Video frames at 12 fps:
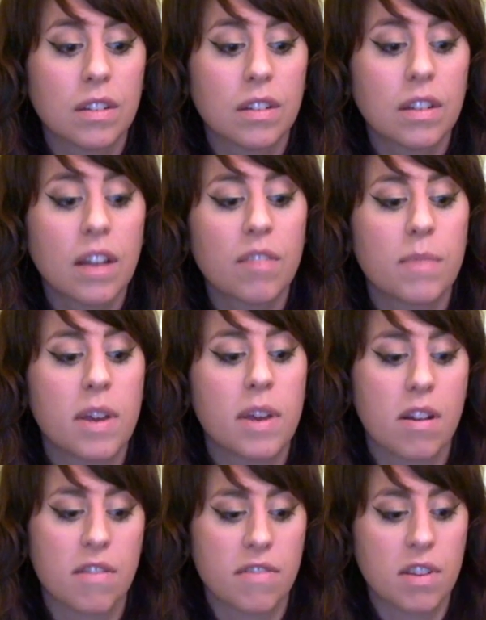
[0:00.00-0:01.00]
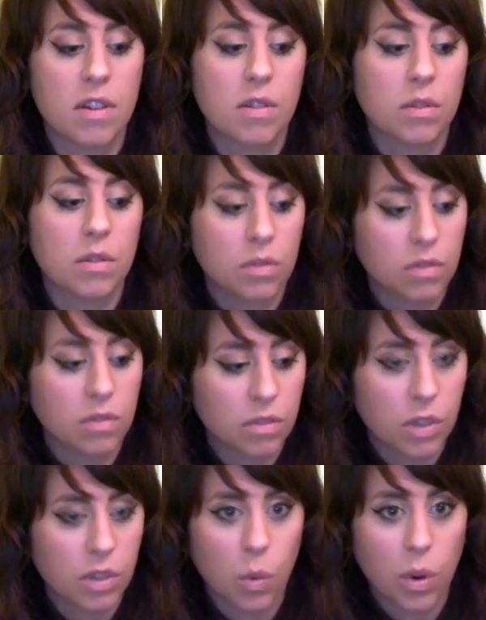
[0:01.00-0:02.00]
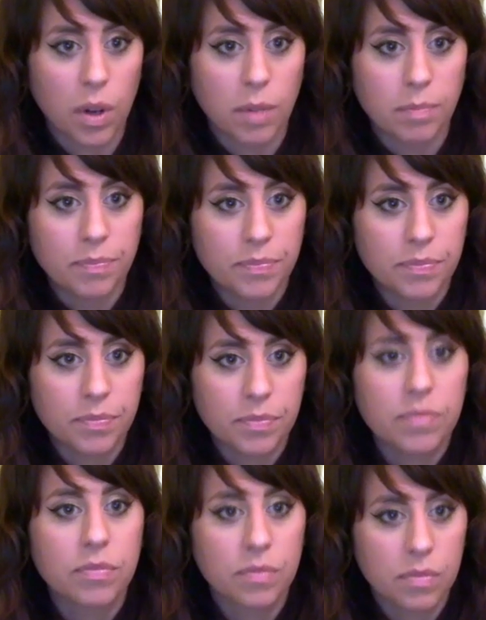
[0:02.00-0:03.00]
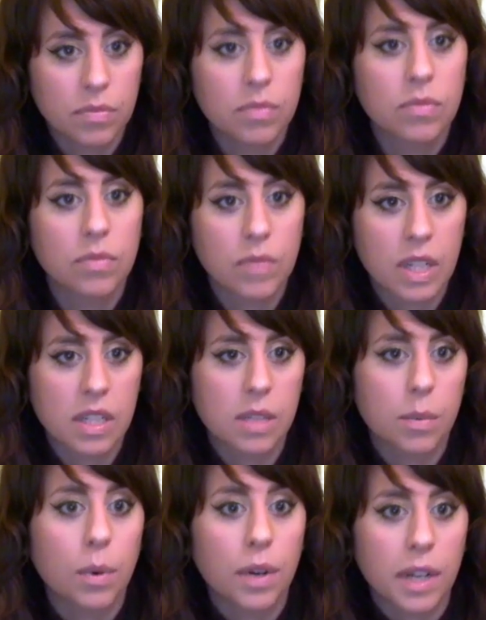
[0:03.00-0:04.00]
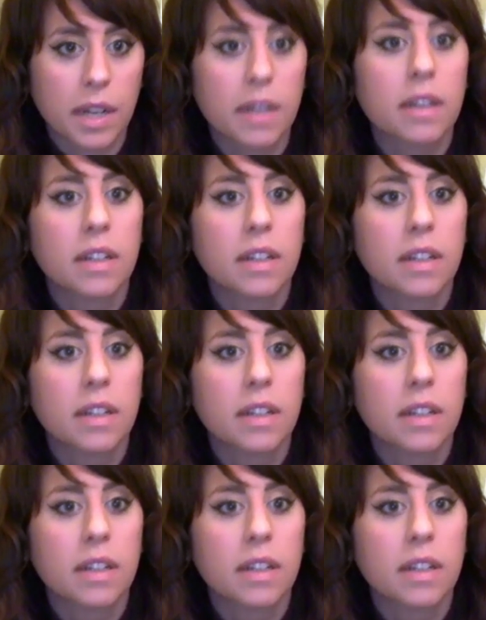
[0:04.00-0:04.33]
have my heart feel warm, supported.